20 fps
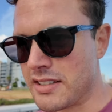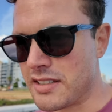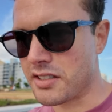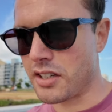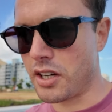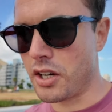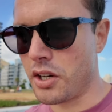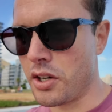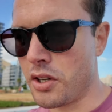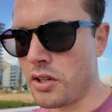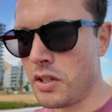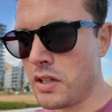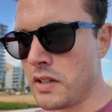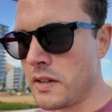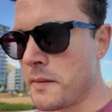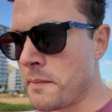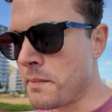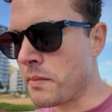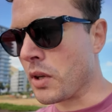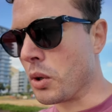So
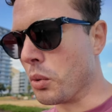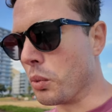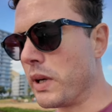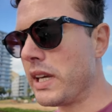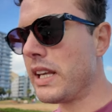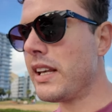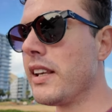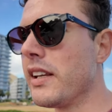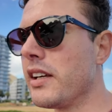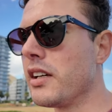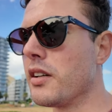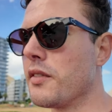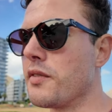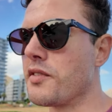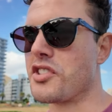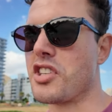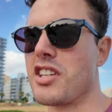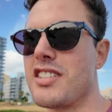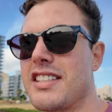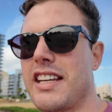we live
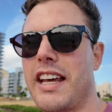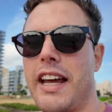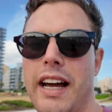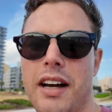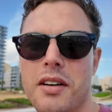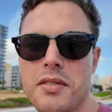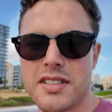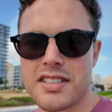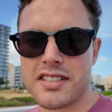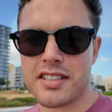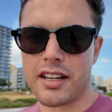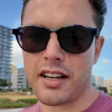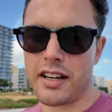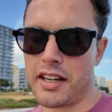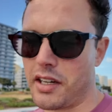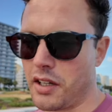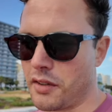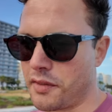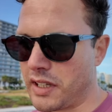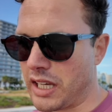just
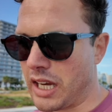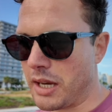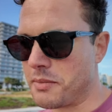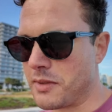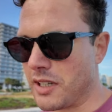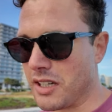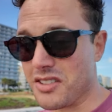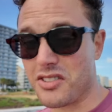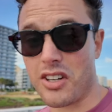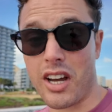outside of Cape Town,